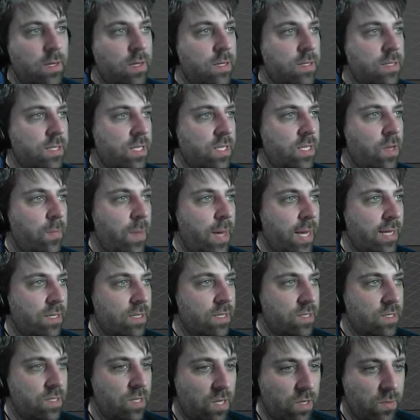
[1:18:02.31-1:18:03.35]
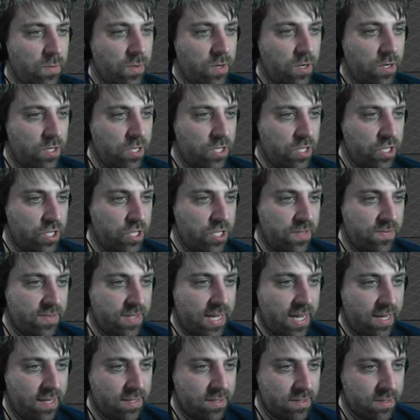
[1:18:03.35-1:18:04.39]
So let's go back into solid mode, Shift
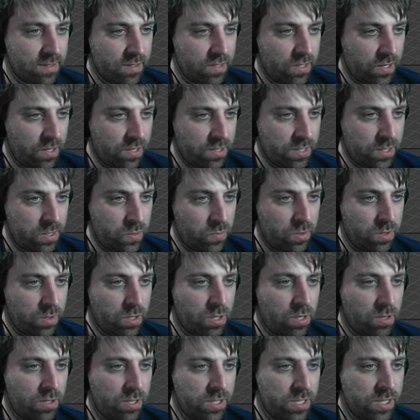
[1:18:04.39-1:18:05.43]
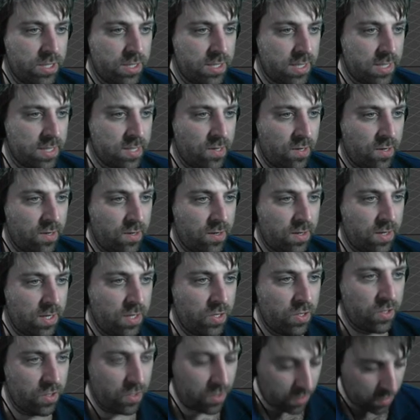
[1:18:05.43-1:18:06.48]
S, cursor toward origin. Let's go
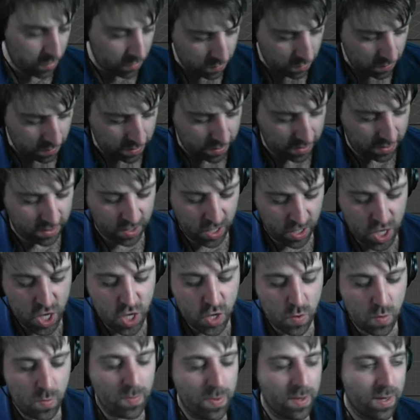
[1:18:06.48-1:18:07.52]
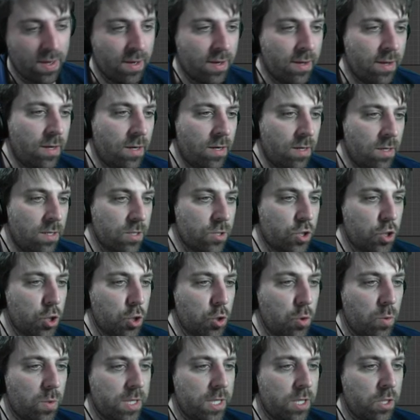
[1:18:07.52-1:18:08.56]
new cu cube. Let's
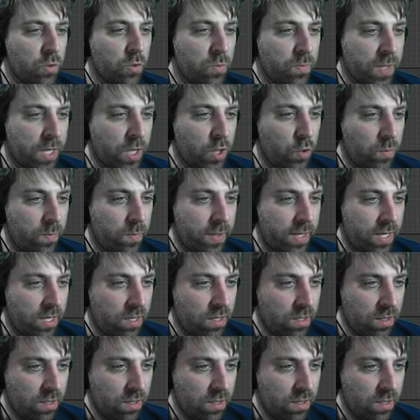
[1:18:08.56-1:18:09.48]
go another the cube. Eh?